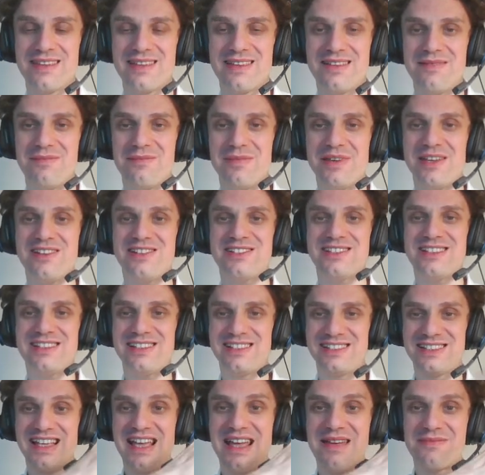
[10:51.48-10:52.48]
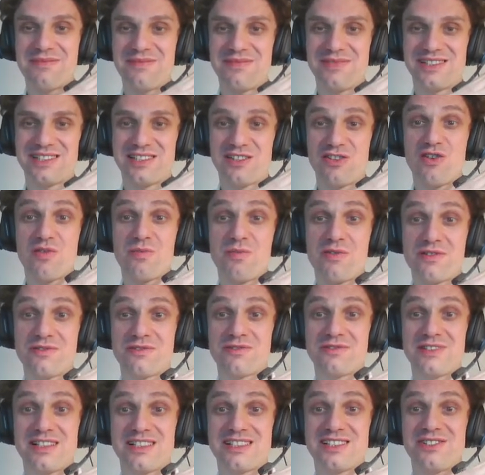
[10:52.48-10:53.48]
because the same slope
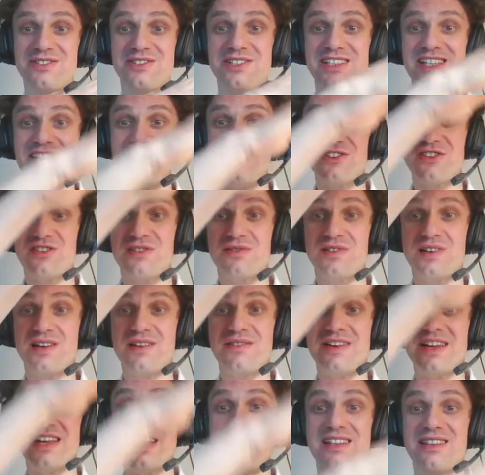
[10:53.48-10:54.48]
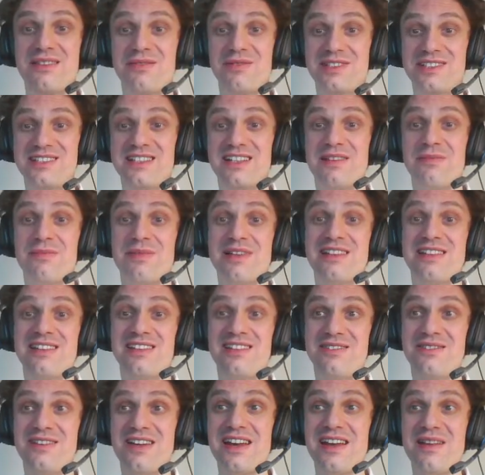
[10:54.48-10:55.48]
of association of covariate with the
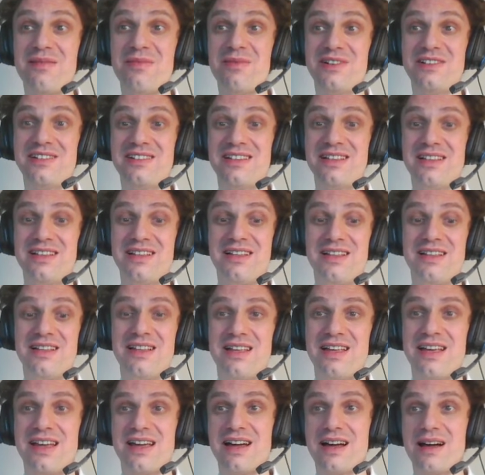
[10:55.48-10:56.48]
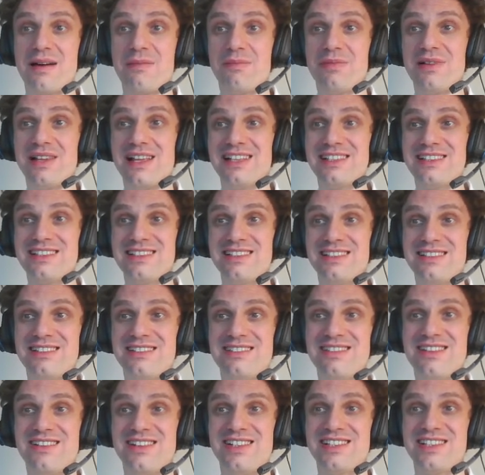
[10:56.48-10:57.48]
dependent variable, plus
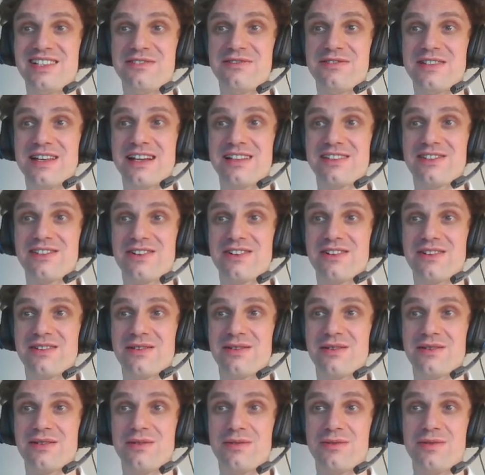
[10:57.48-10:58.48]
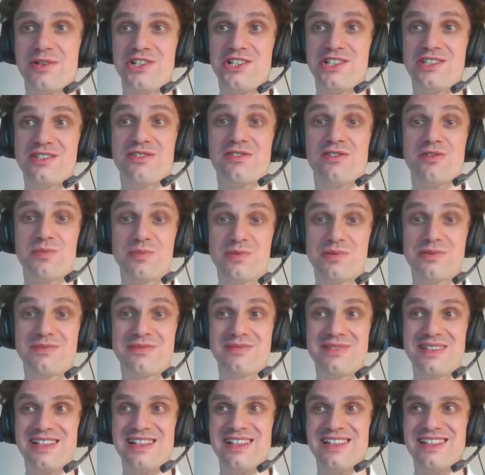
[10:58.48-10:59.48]
there is a factor, which is group.
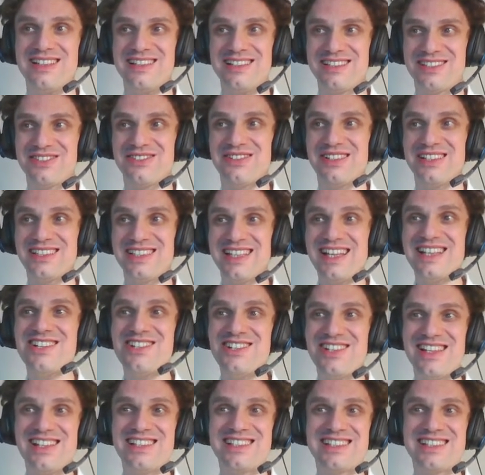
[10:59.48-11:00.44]
So essentially it's